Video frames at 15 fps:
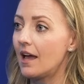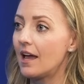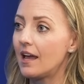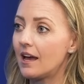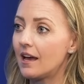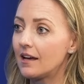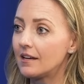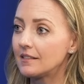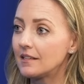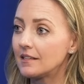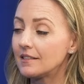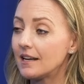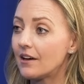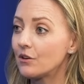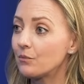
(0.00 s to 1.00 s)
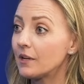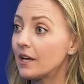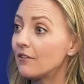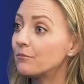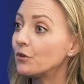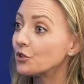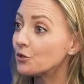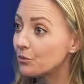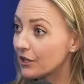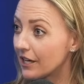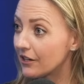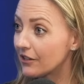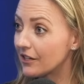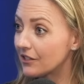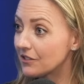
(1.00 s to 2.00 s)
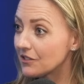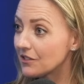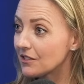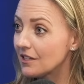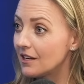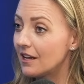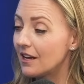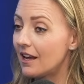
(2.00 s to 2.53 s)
And now that we have multiple carriers,